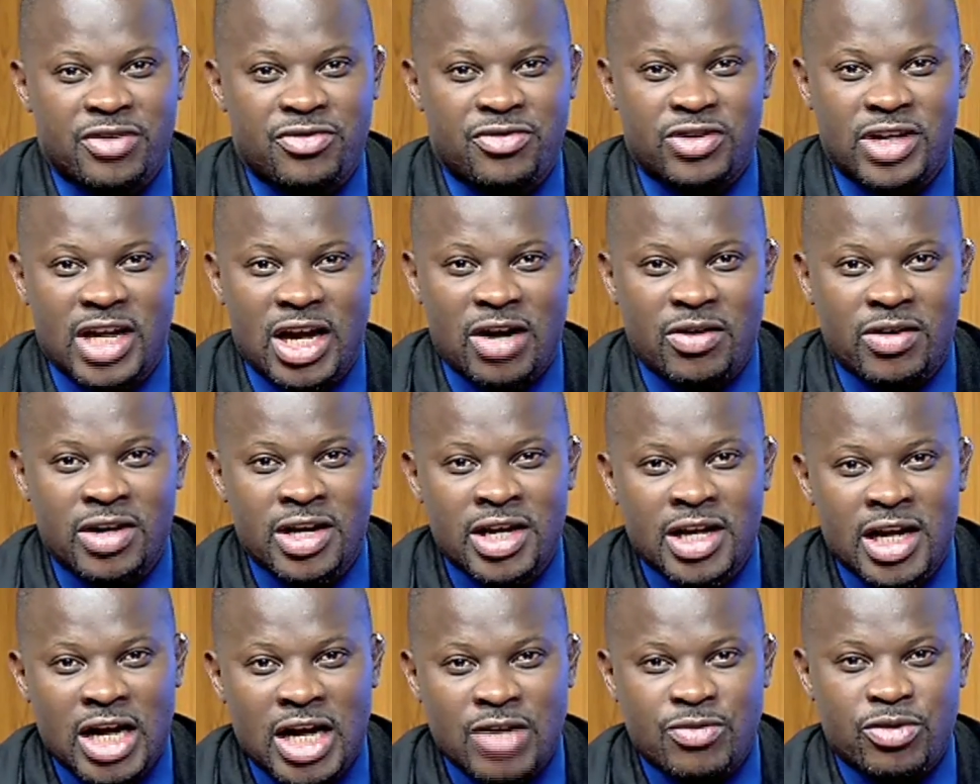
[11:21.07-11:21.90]
We we'll take a
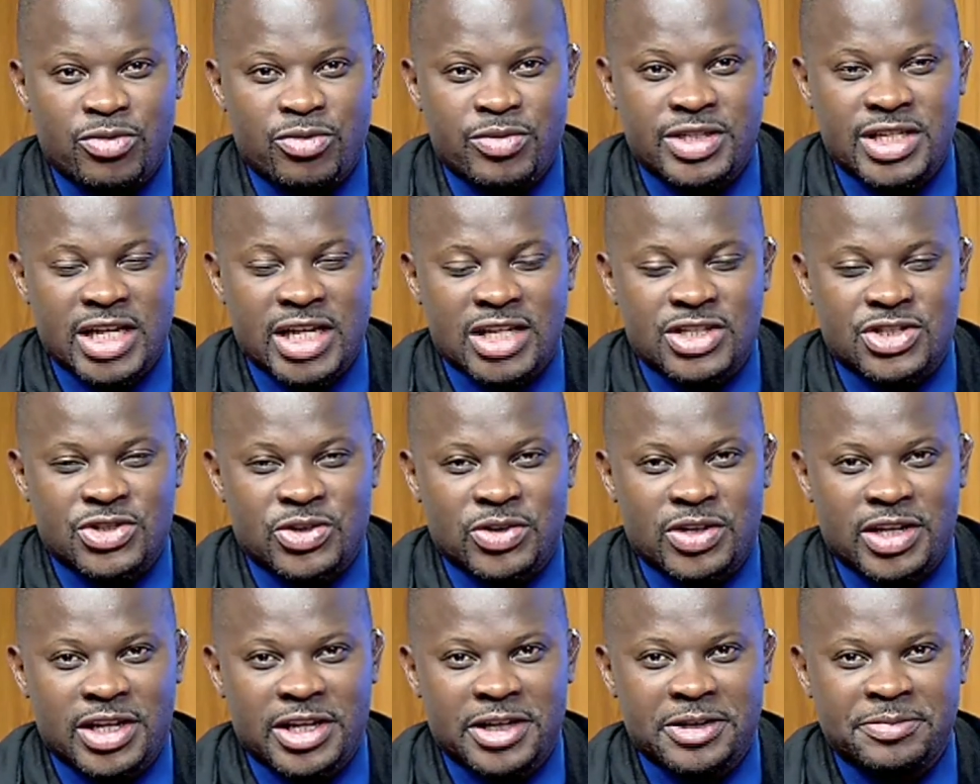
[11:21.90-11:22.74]
break for now, and we'll
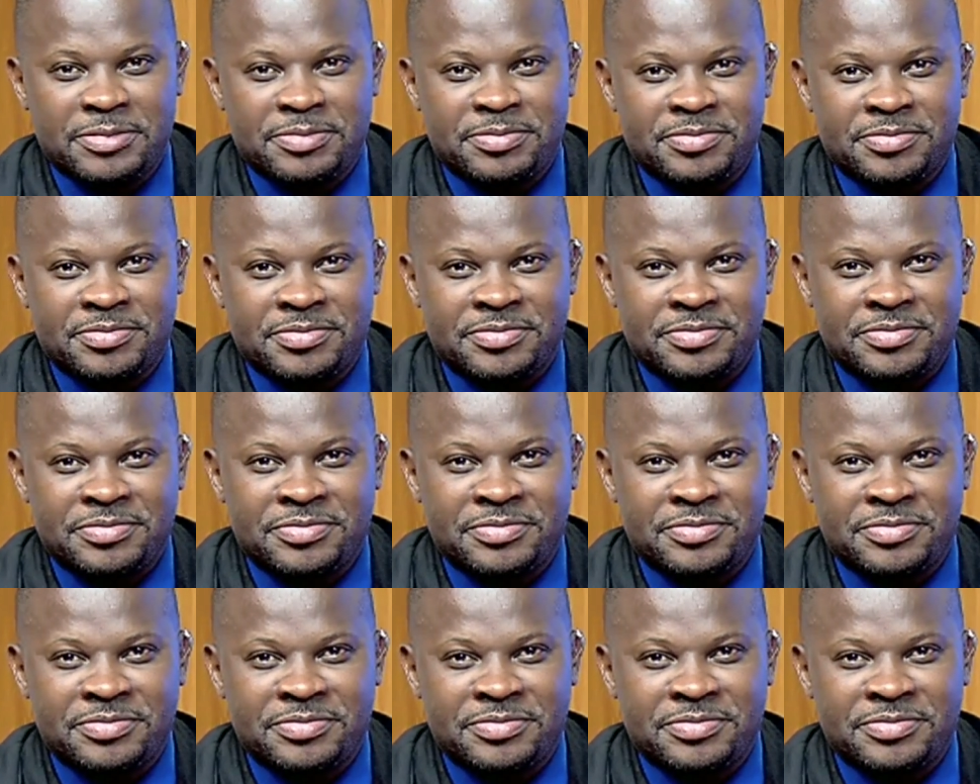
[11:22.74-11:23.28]
return shortly.